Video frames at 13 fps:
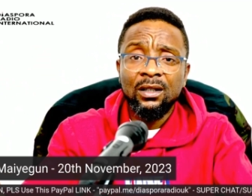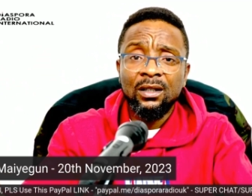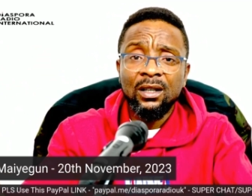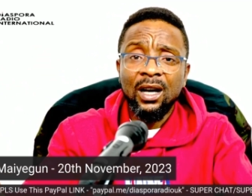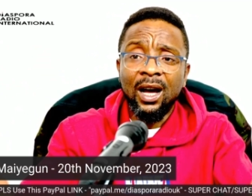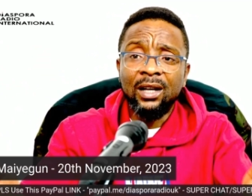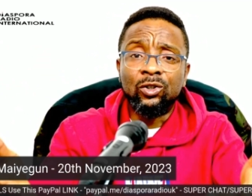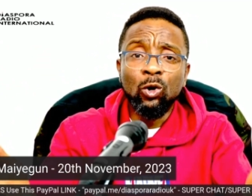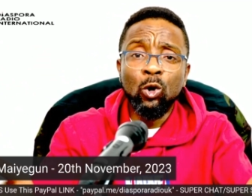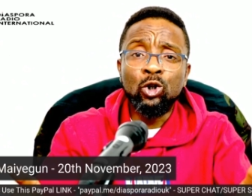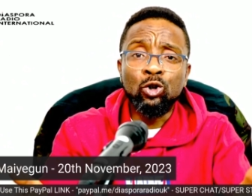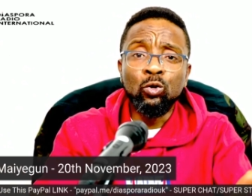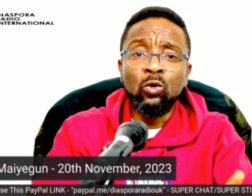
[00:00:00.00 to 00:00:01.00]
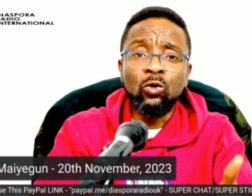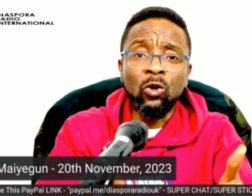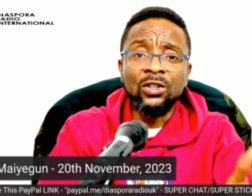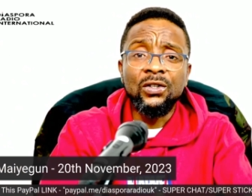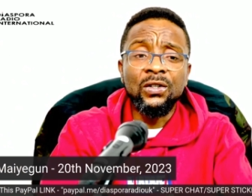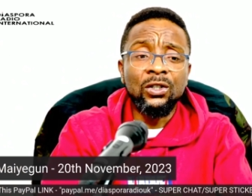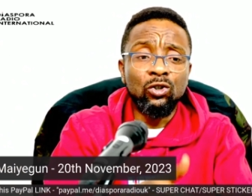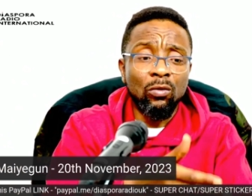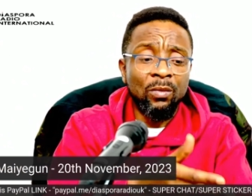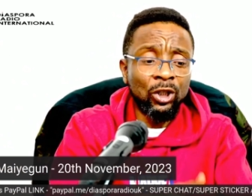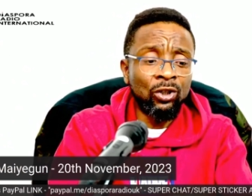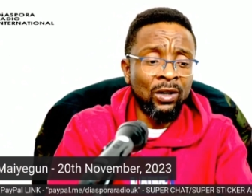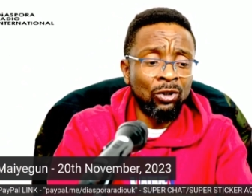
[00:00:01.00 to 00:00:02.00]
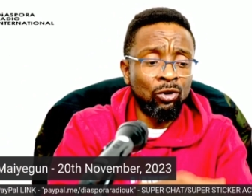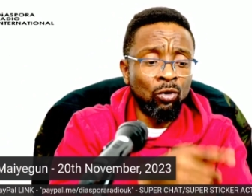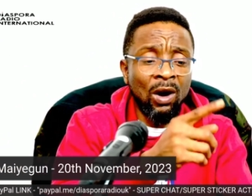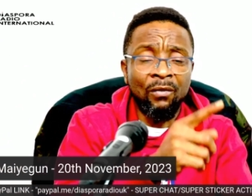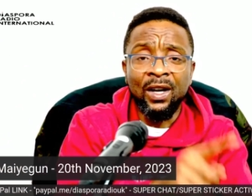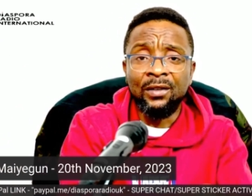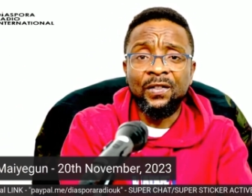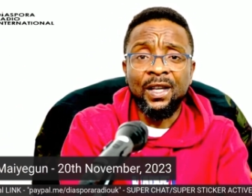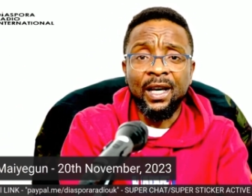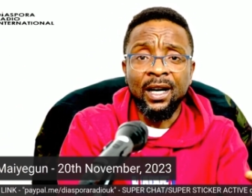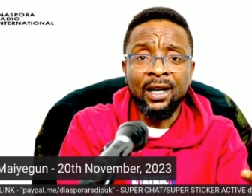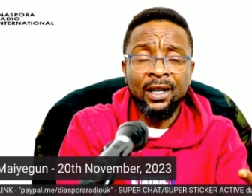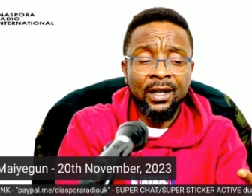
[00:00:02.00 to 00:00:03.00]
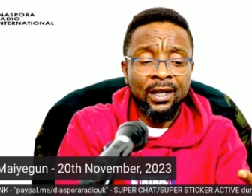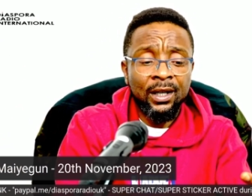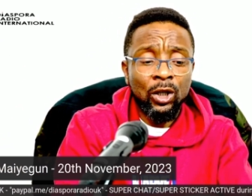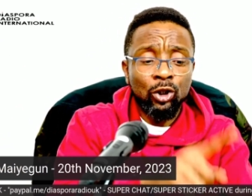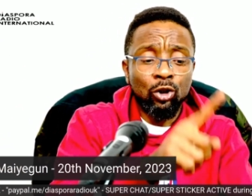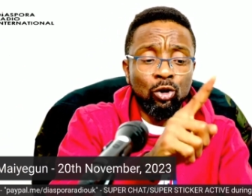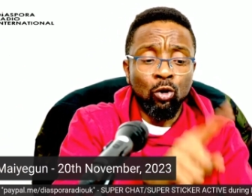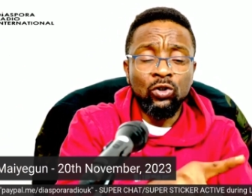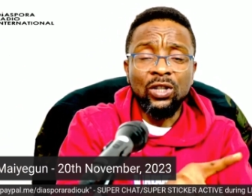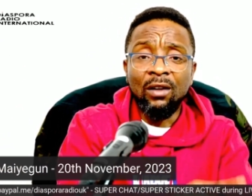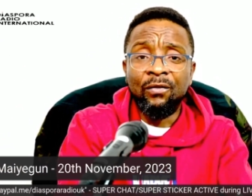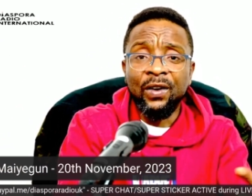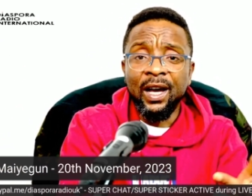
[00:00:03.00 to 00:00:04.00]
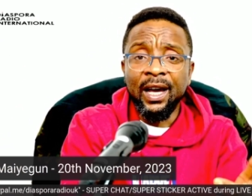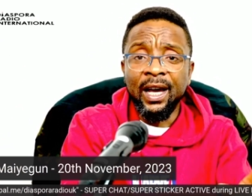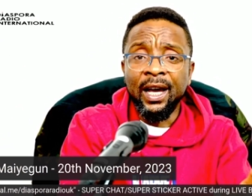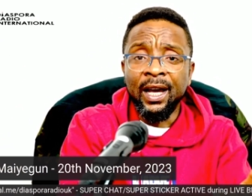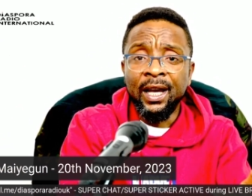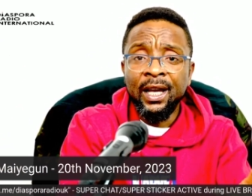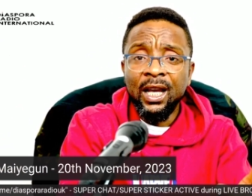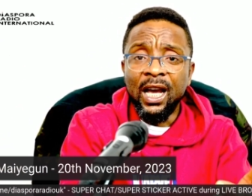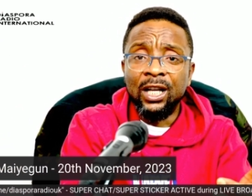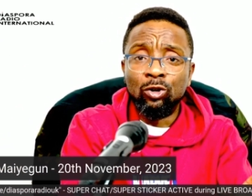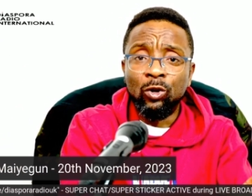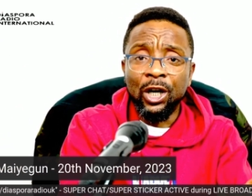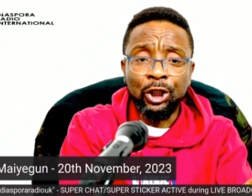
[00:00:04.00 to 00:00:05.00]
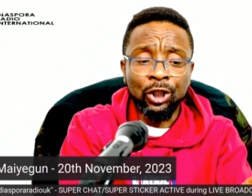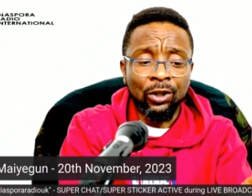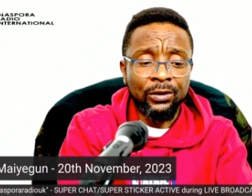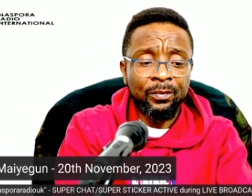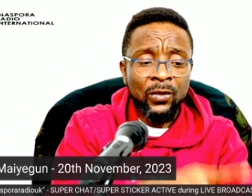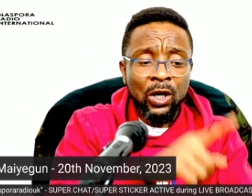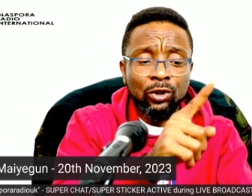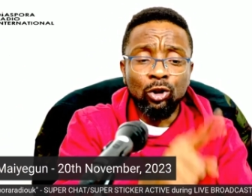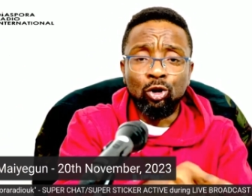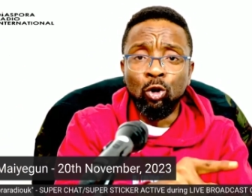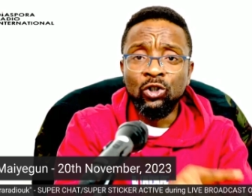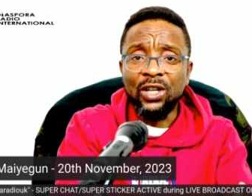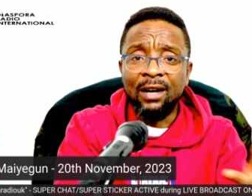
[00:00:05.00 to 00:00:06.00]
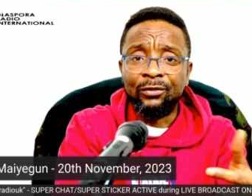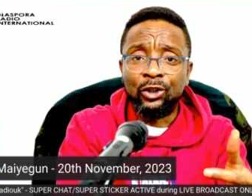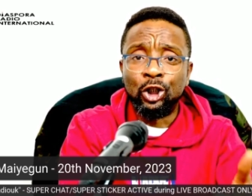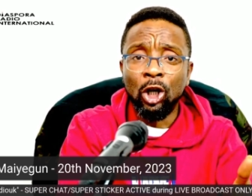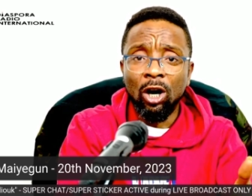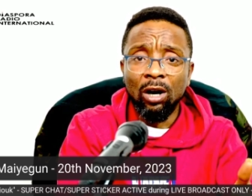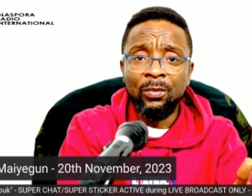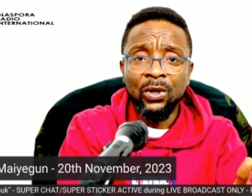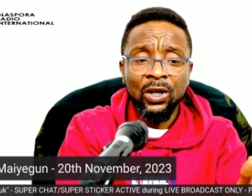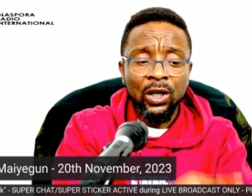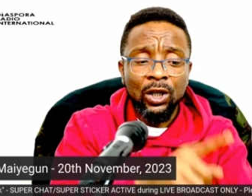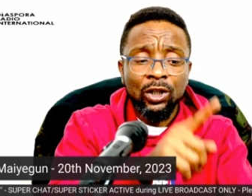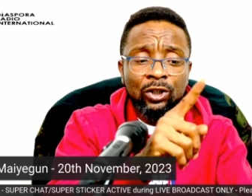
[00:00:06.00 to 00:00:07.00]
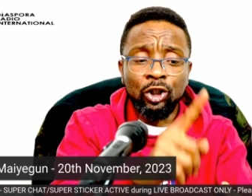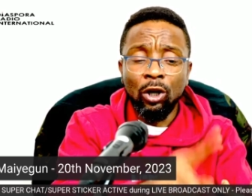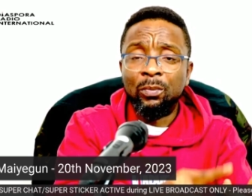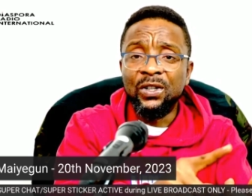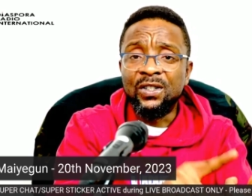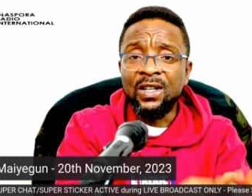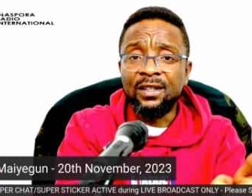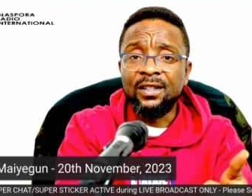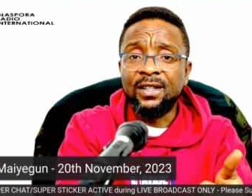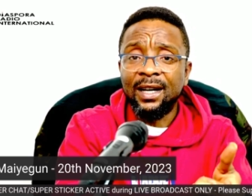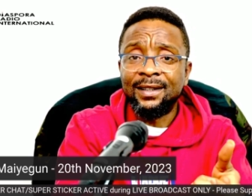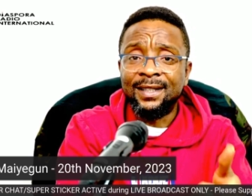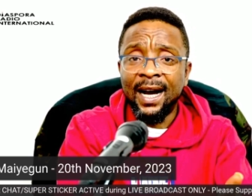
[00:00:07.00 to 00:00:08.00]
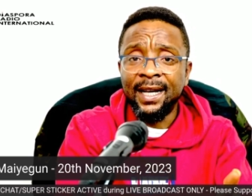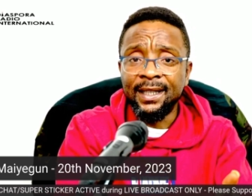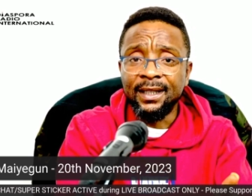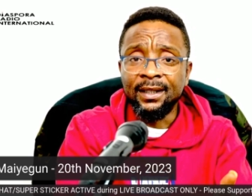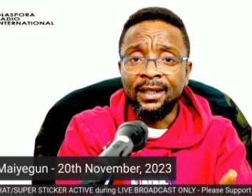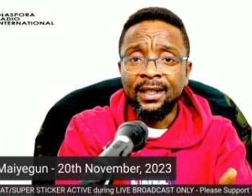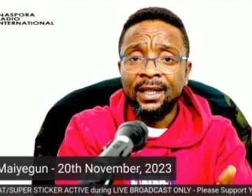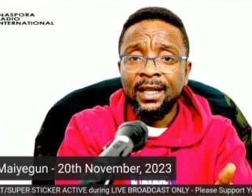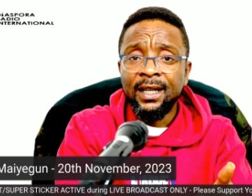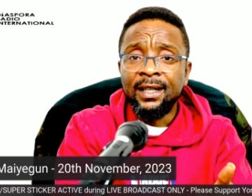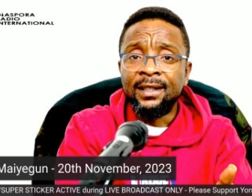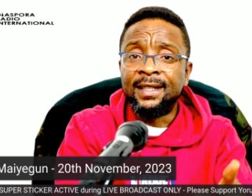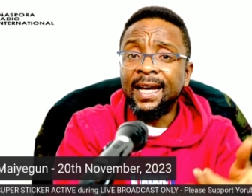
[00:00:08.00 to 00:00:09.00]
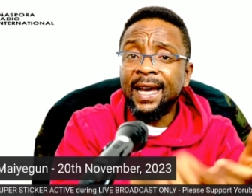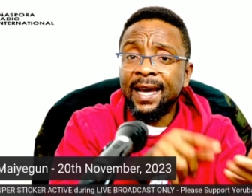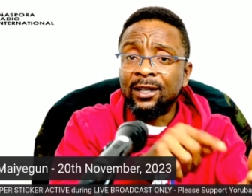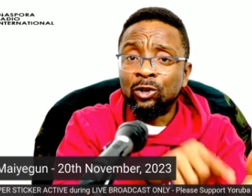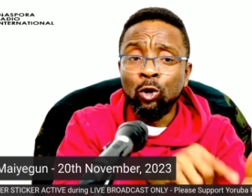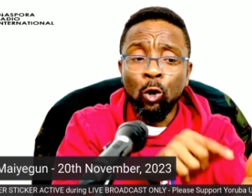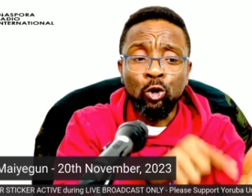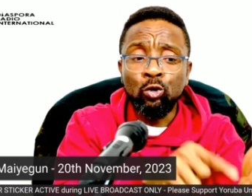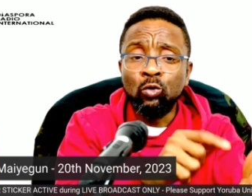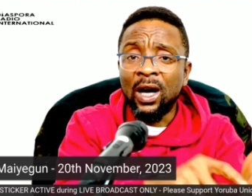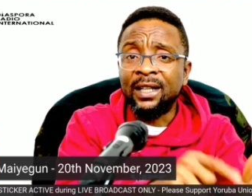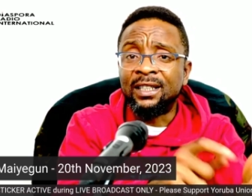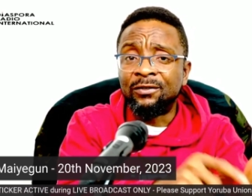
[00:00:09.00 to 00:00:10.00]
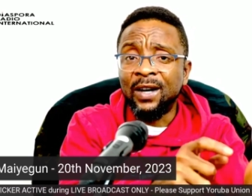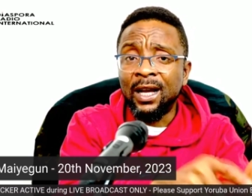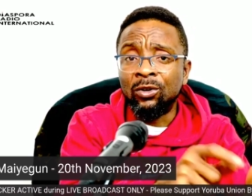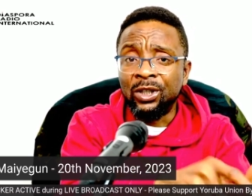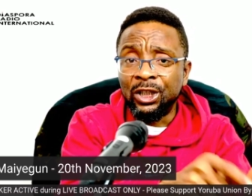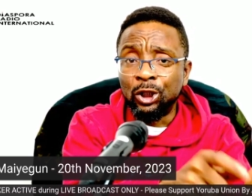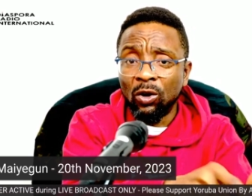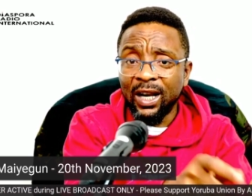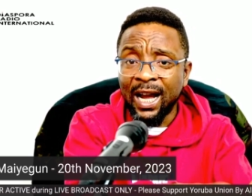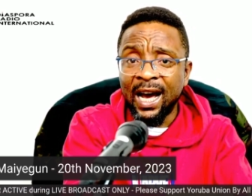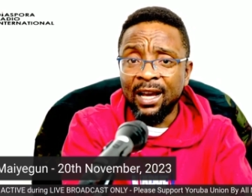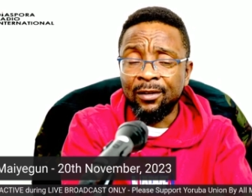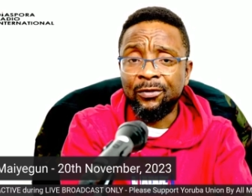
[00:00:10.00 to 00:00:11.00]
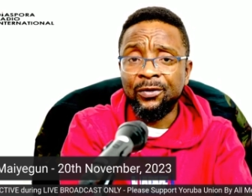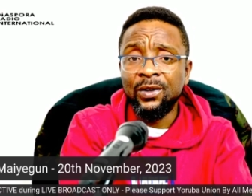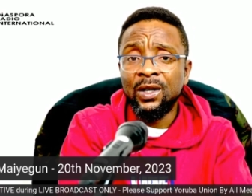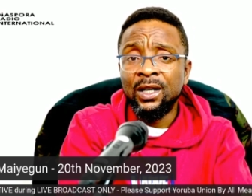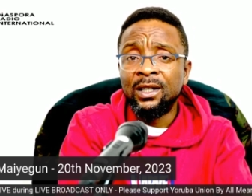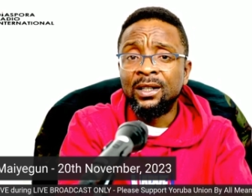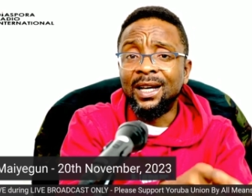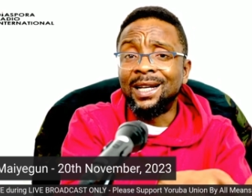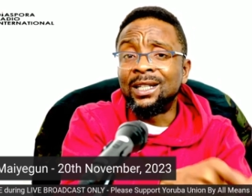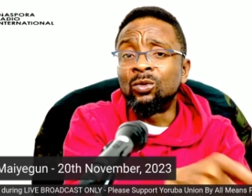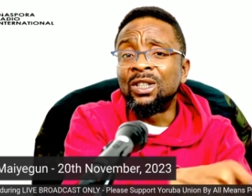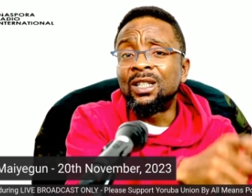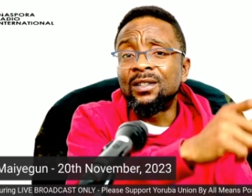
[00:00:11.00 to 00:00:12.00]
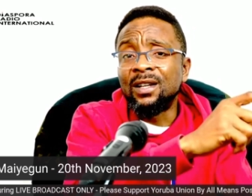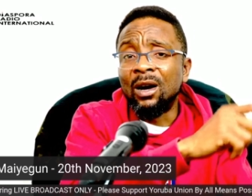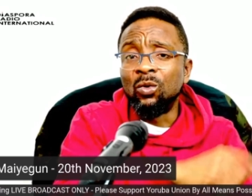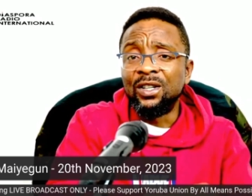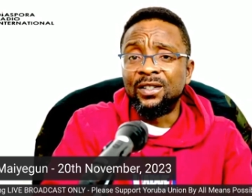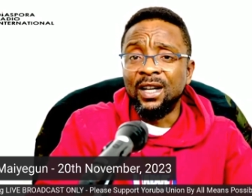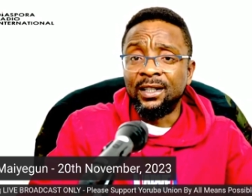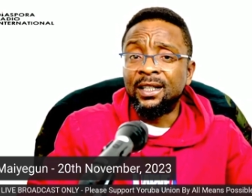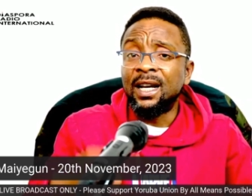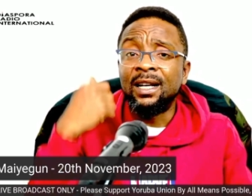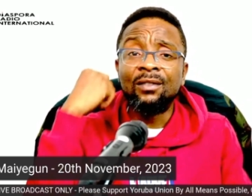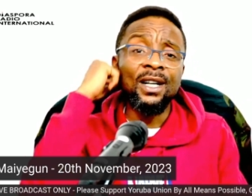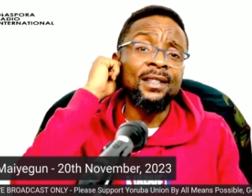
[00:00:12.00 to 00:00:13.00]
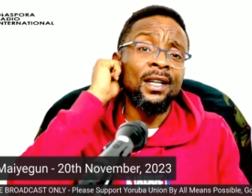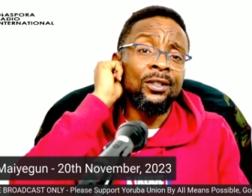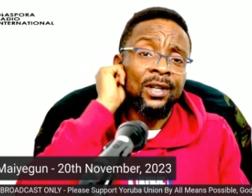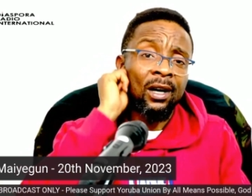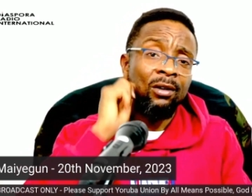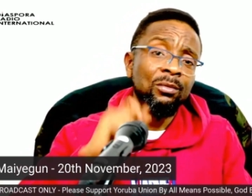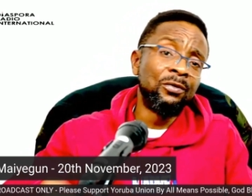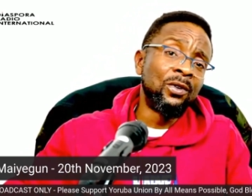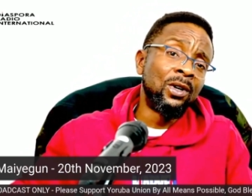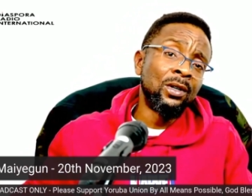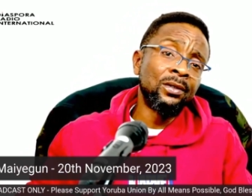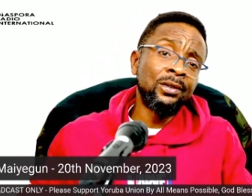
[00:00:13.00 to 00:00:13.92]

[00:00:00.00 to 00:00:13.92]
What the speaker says: are those who continue to make sure that you don't have health care, you don't have education, you don't have job, your businesses are dying. Those who are devaluing your life, they are the witches and wizards. See, I never tell you that one before.